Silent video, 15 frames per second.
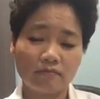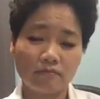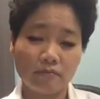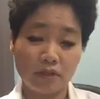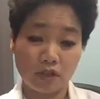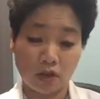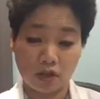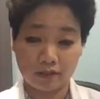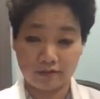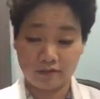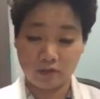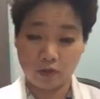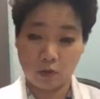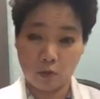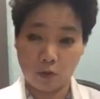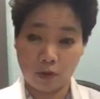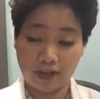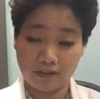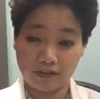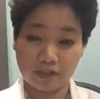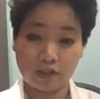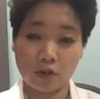beyond
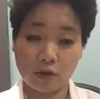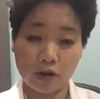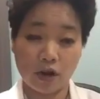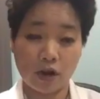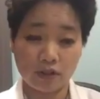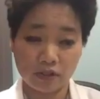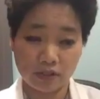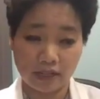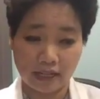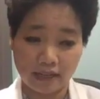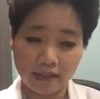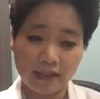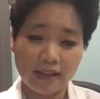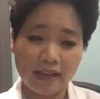whatever's going on today,